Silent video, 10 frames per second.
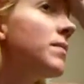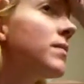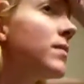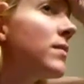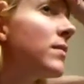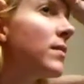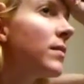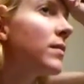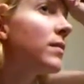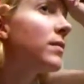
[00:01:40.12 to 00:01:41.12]

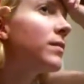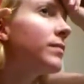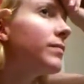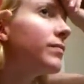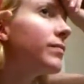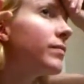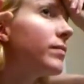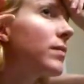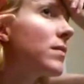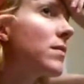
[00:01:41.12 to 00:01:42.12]

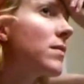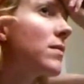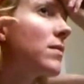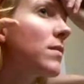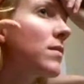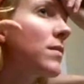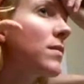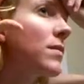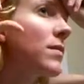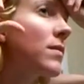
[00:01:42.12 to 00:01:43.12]

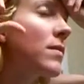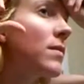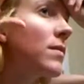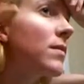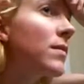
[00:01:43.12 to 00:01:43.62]
Nothing is said.